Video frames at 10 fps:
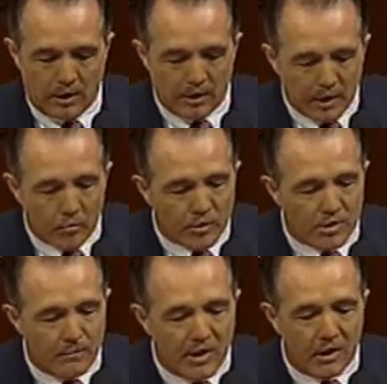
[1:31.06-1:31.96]
And then, when
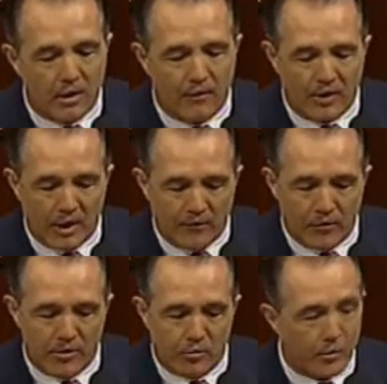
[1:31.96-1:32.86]
speaking of the
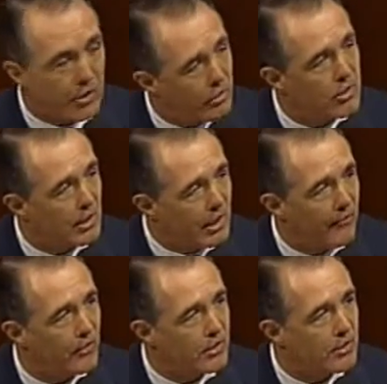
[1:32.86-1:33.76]
effort to reduce the
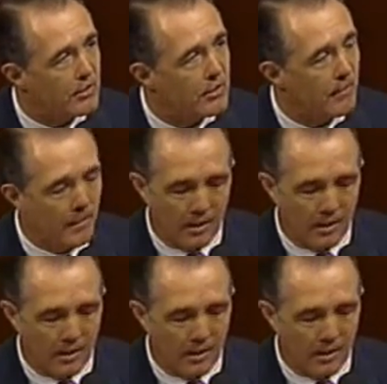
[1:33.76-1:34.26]
deficit,